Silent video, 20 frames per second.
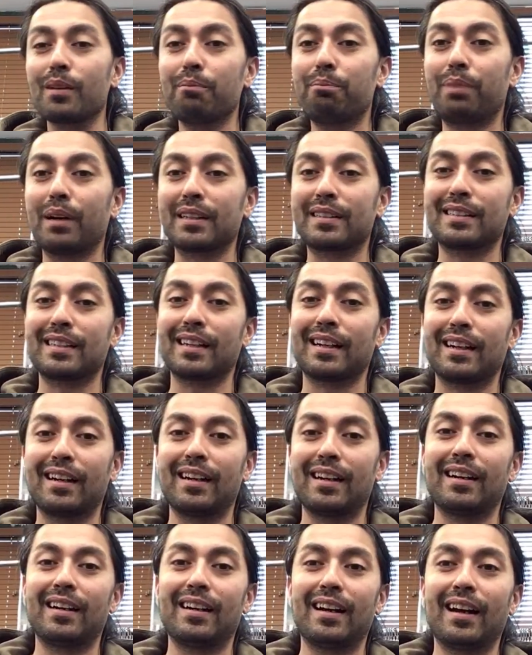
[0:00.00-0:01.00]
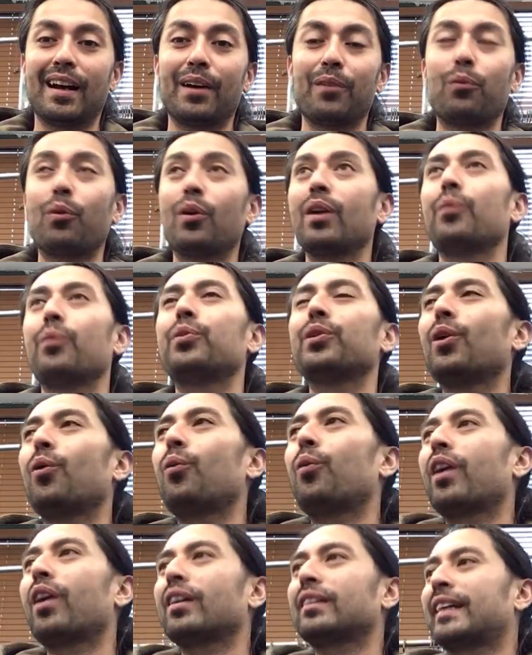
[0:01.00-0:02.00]
but uh, we're you know
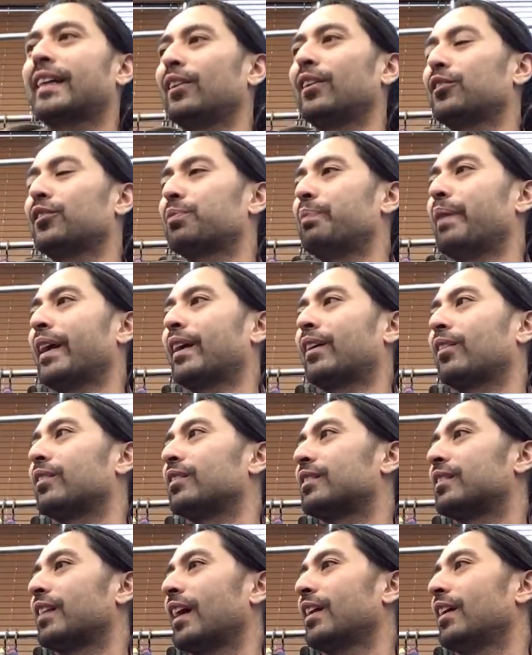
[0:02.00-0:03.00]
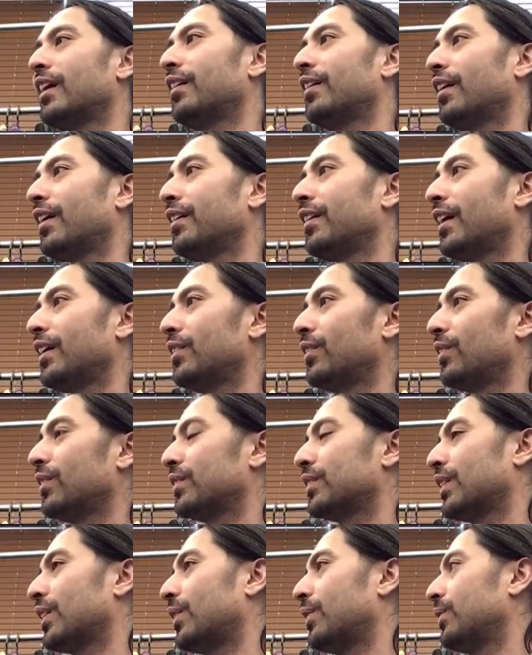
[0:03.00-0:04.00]
we're not kilt makers. I I, I don't
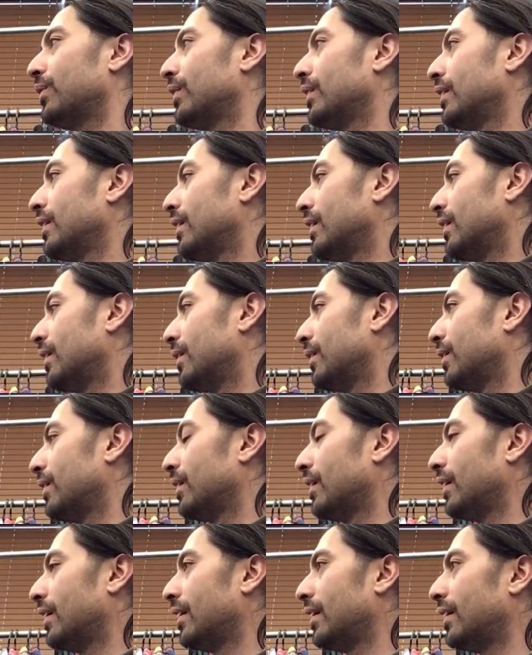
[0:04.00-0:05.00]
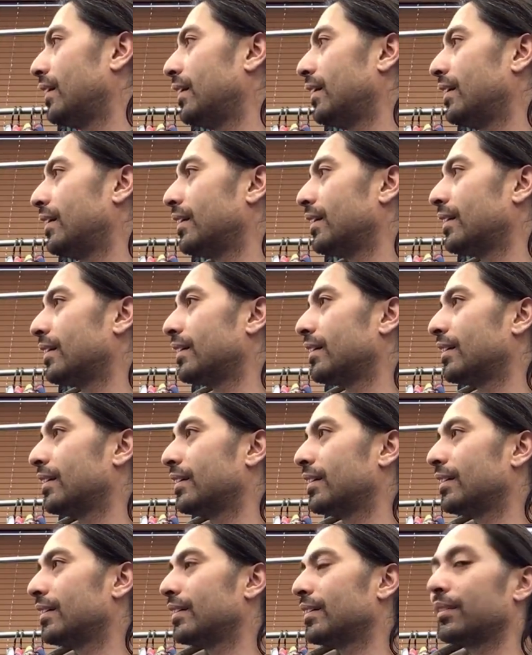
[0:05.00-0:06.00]
you know. Uh,
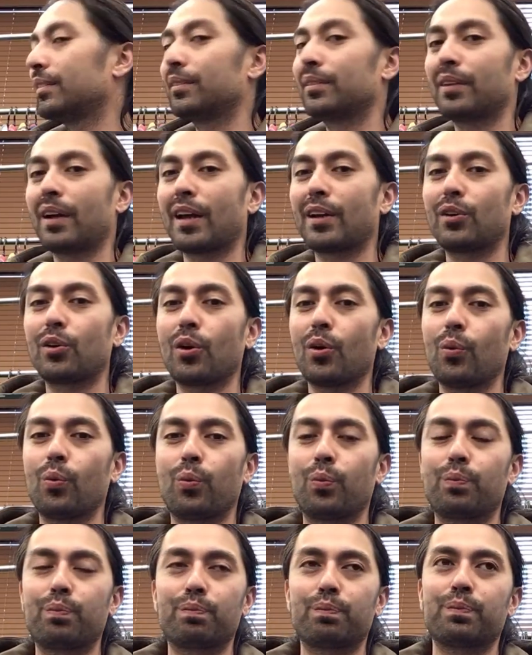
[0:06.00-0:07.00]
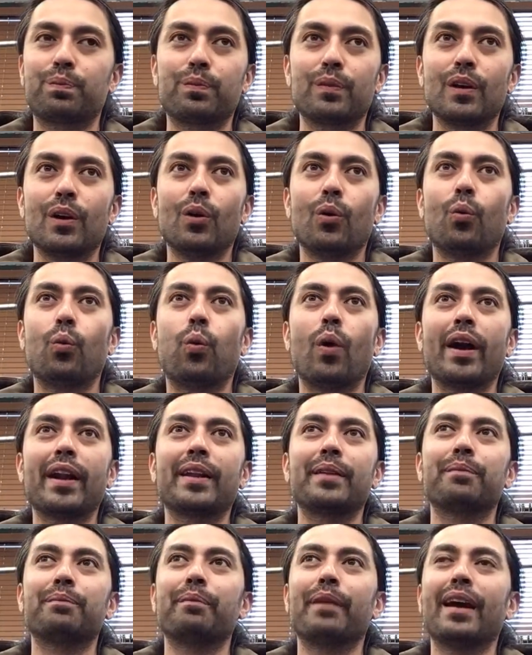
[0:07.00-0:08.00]
I don't know what
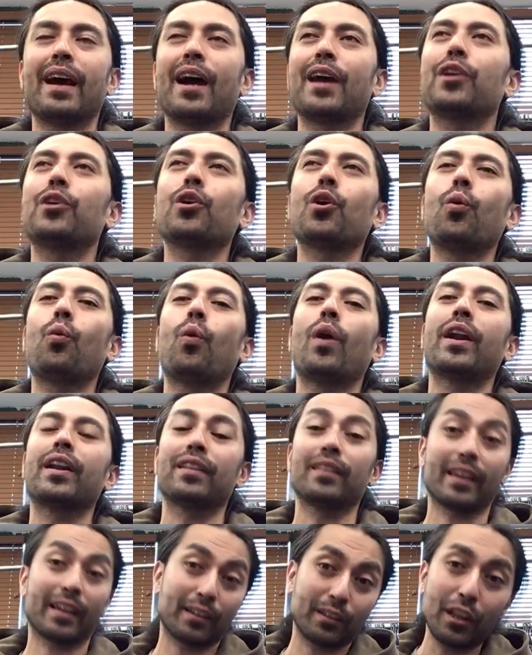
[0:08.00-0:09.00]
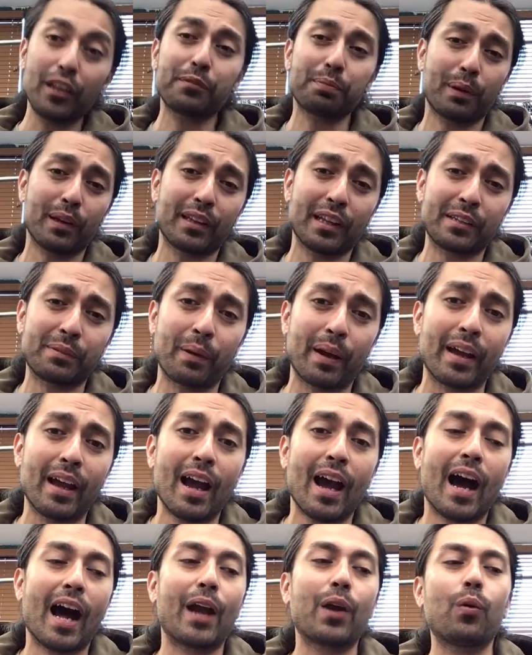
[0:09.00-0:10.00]
it. I don't know what like. Let's put it this way.
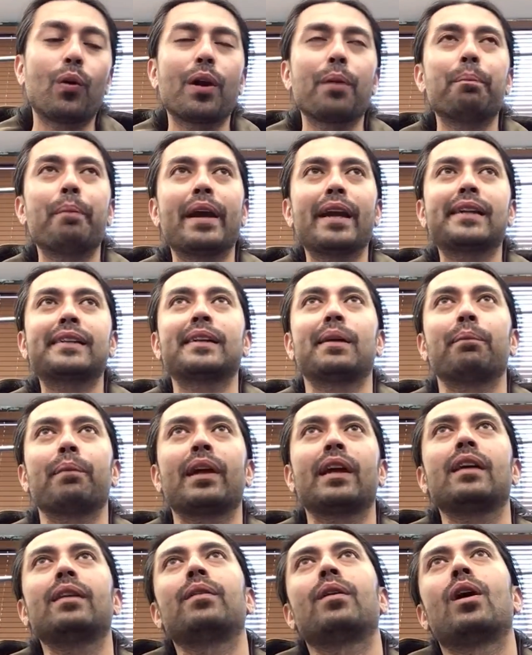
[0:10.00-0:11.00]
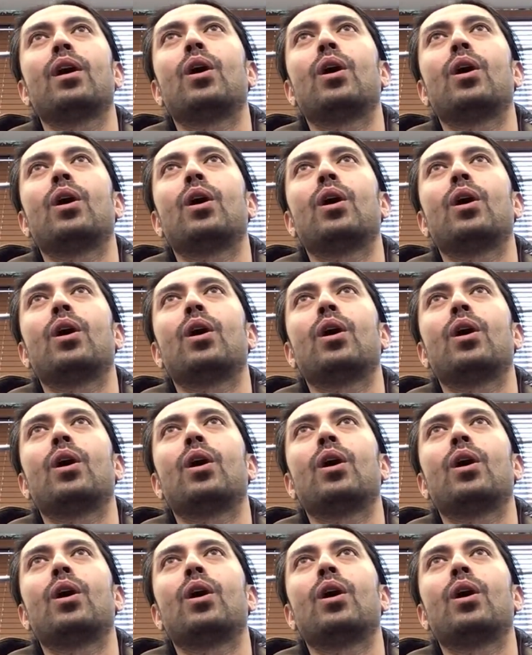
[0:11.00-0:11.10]
I don't want to make something